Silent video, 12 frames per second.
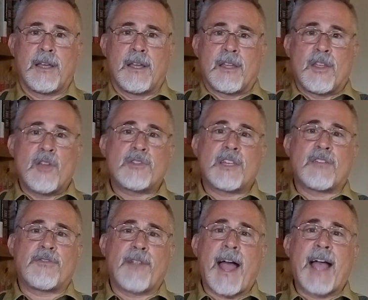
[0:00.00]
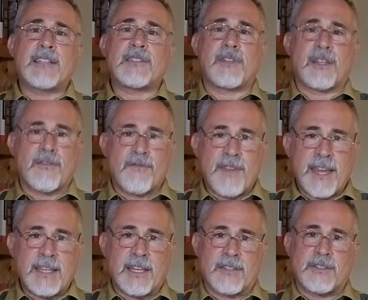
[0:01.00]
using flags of
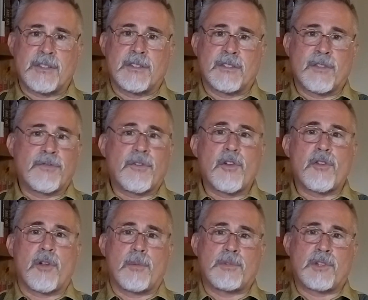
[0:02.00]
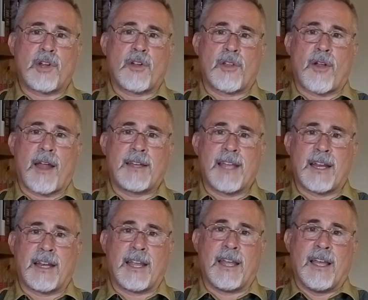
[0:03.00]
convenience to further obscure their
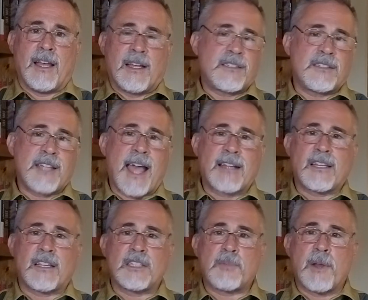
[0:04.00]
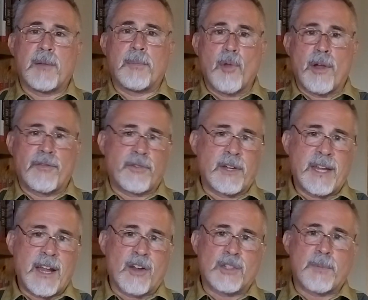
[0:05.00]
identity. It's a tactic that's been employed for
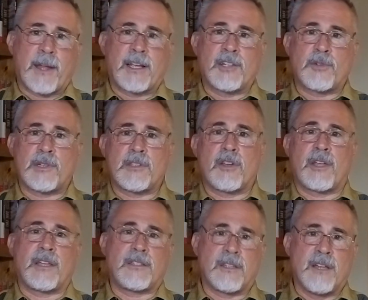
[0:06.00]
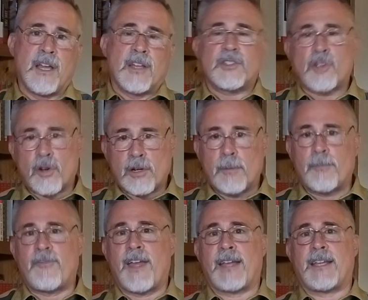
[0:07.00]
years by countries looking to
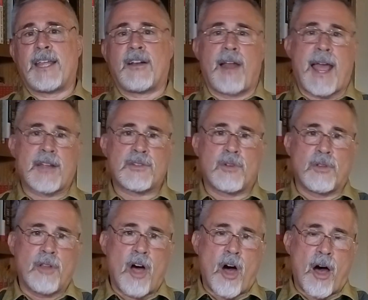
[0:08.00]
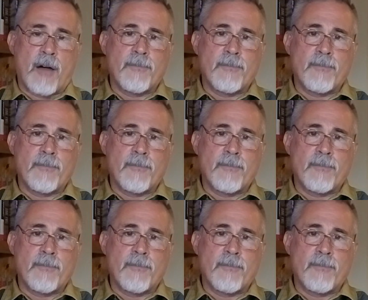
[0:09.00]
circumvent international law.